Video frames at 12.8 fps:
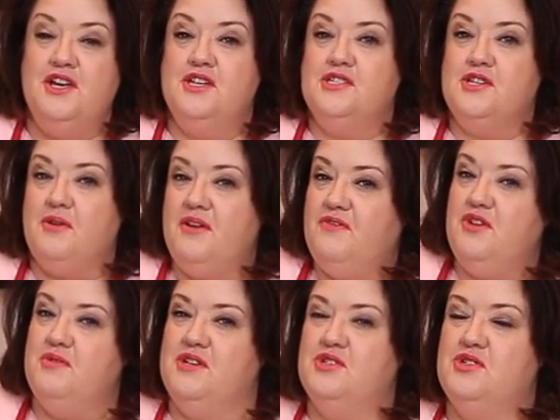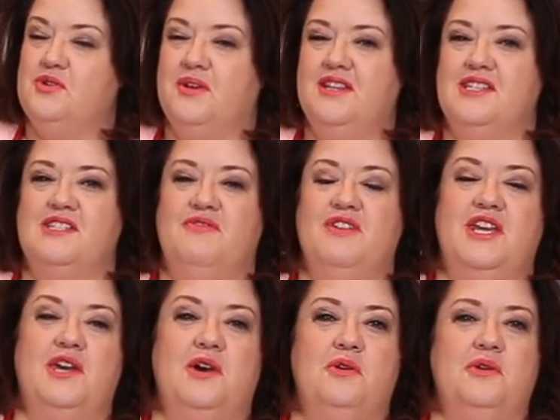So if you enjoyed this
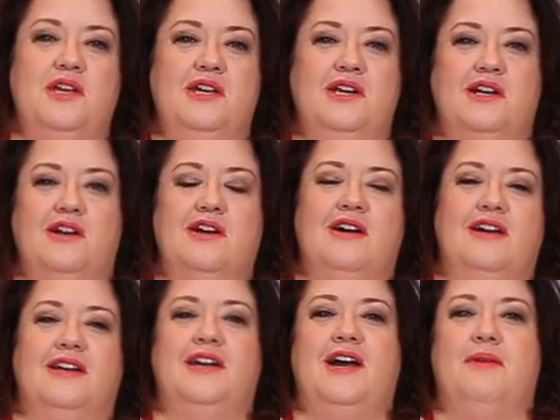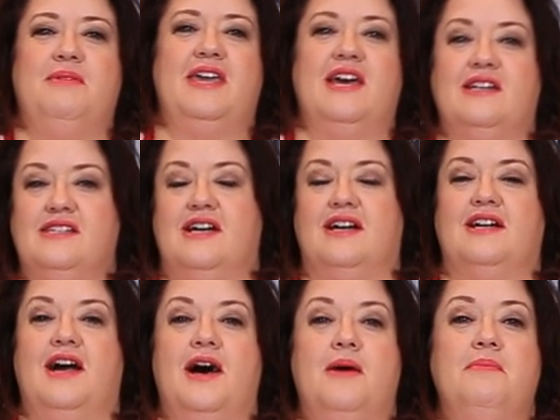video here on CopyKat dot
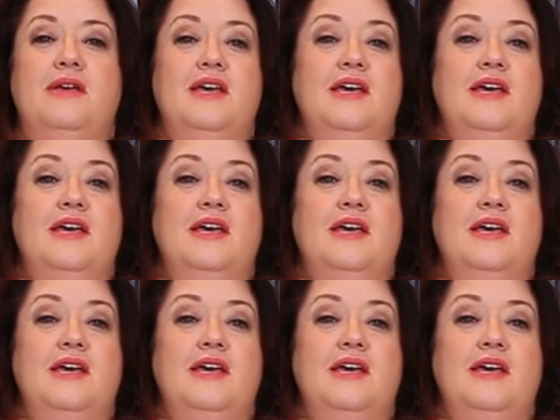com,